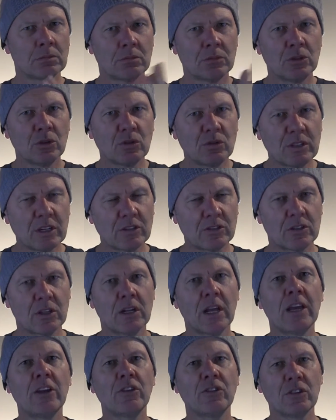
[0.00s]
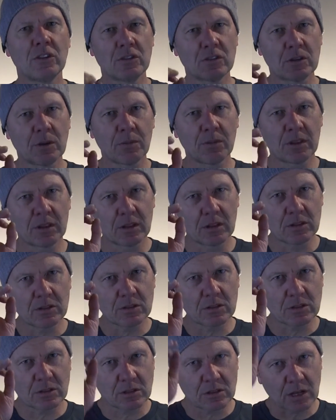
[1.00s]
Your destination is something
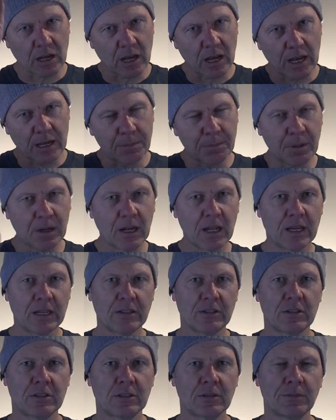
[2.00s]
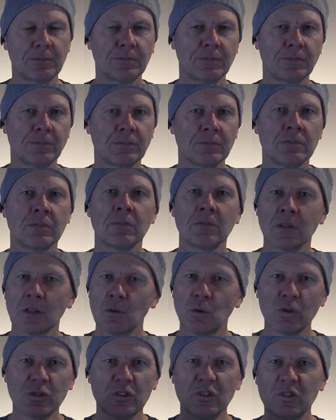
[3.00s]
that's a place.
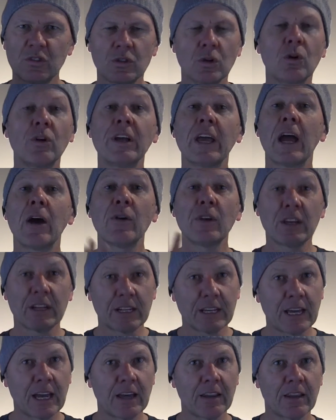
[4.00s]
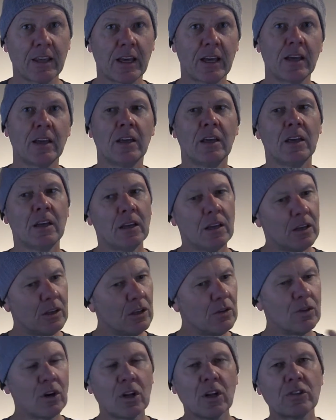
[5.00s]
What's the story? How are you going to get there?
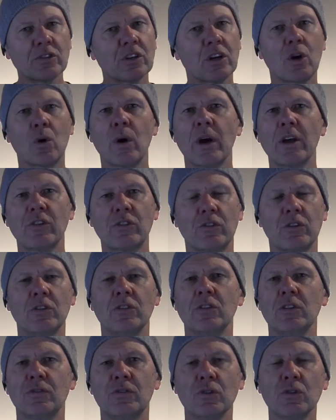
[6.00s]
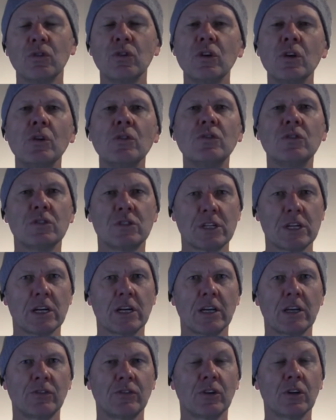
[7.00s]
You've got lots of questions if you're new to
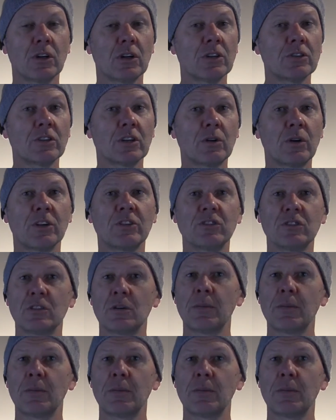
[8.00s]
GIS. You've got lots of questions